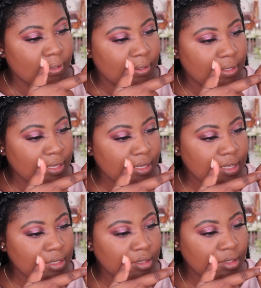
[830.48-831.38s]

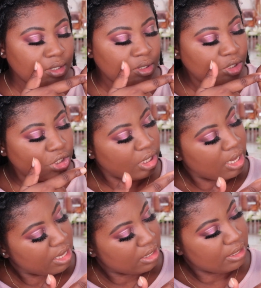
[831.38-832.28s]
there's
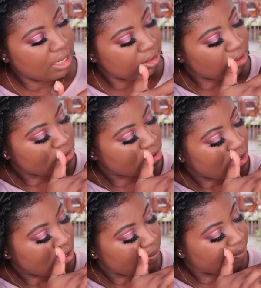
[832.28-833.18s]
Charlotte at the
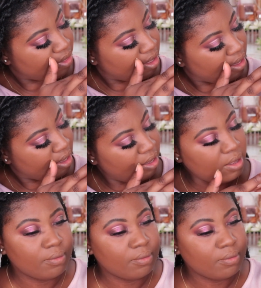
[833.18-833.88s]
top there.